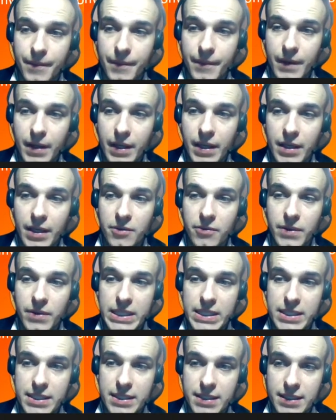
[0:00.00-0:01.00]

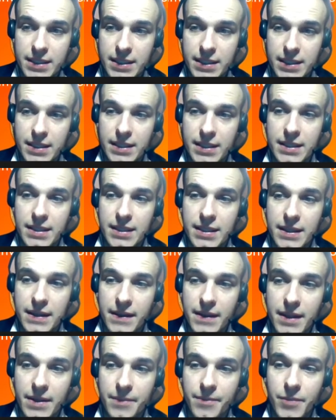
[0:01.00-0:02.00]
increase
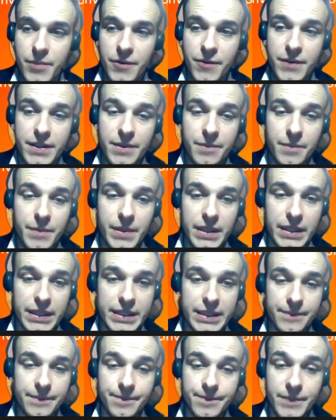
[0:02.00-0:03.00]
the
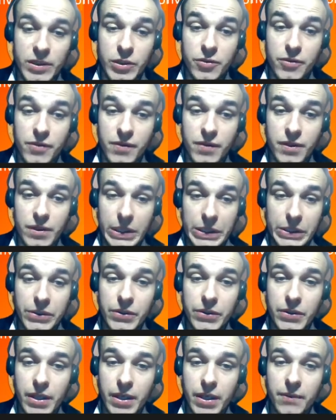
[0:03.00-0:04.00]
profitability
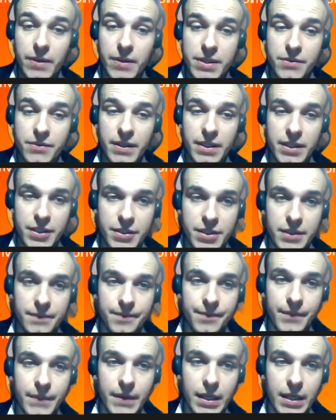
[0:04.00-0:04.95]
due to our strategy.